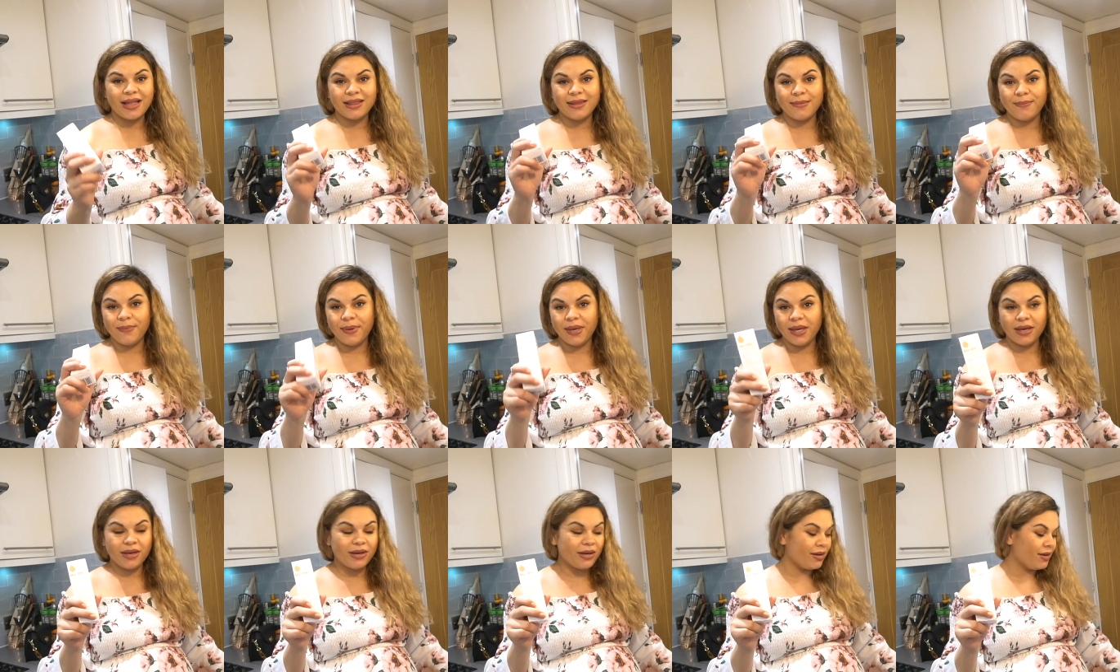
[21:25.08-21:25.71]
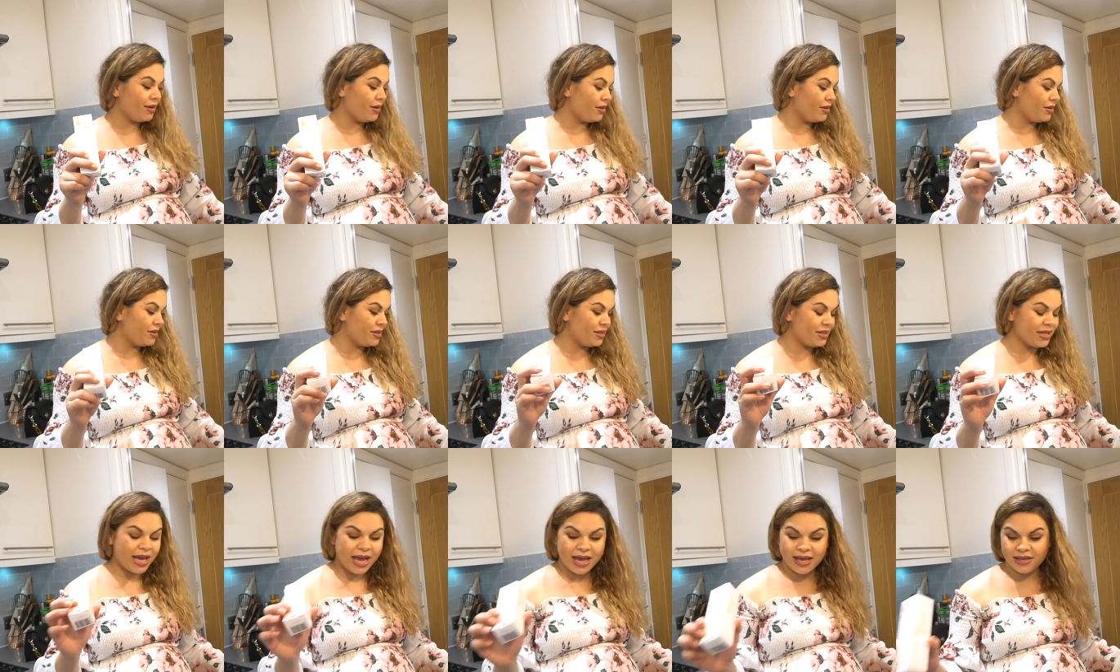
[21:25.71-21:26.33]
have the big uh,
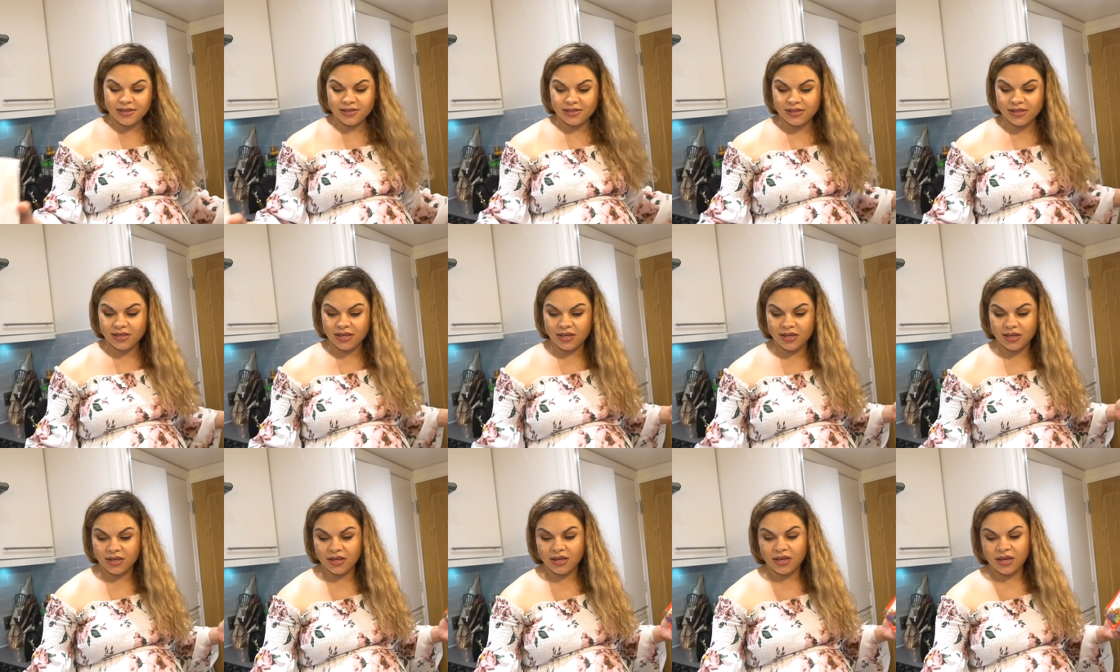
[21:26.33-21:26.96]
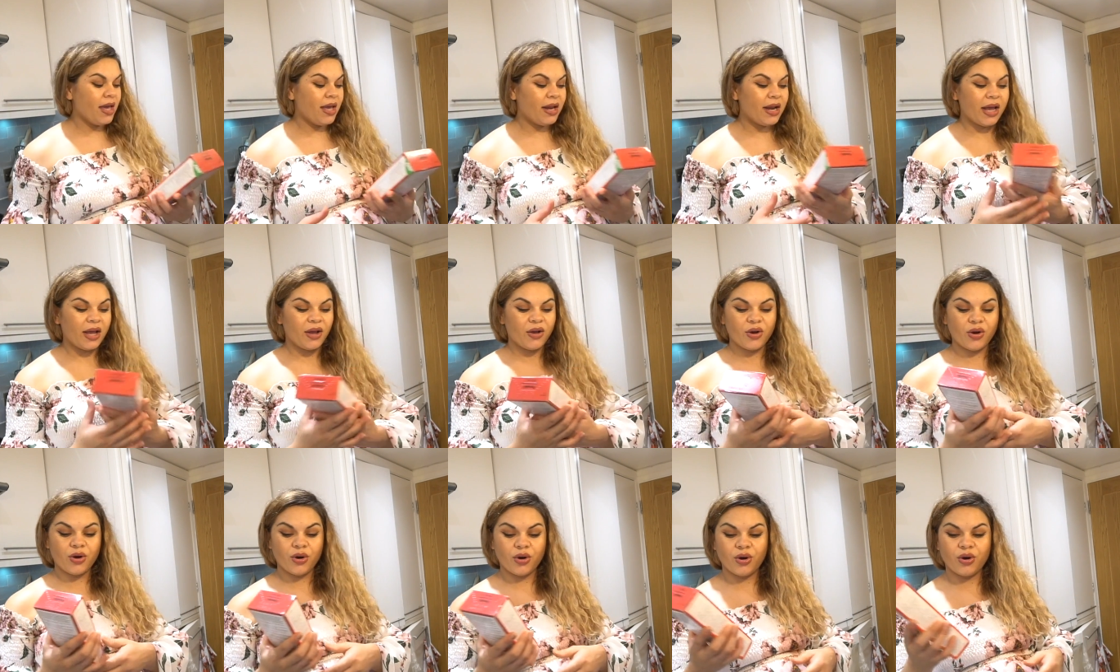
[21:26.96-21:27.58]
size. And I
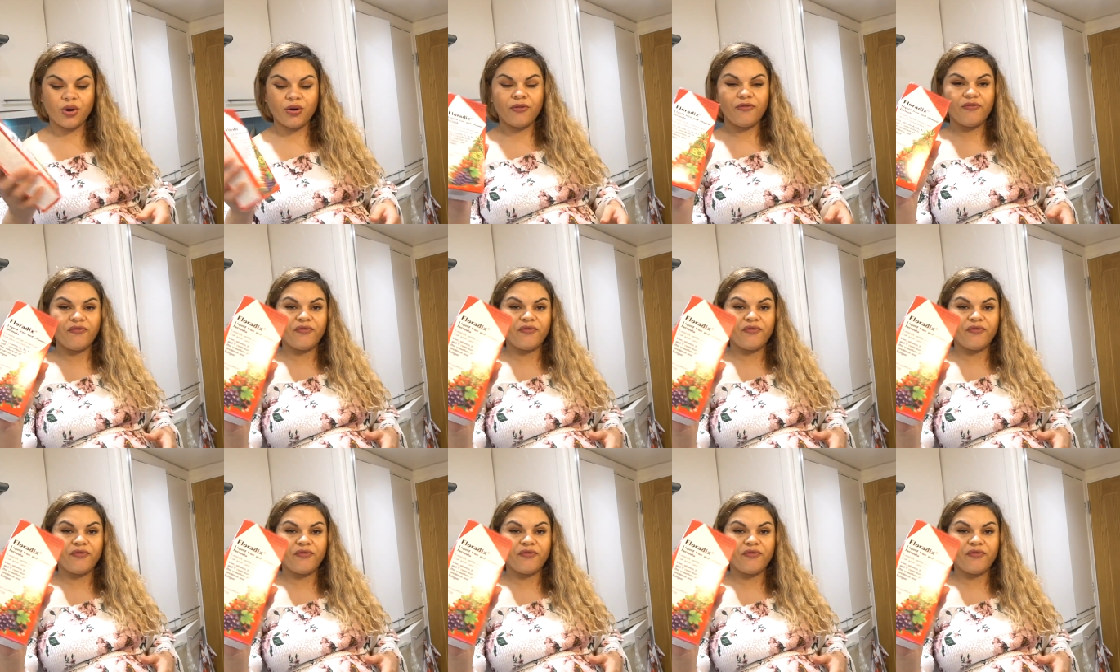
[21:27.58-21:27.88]
go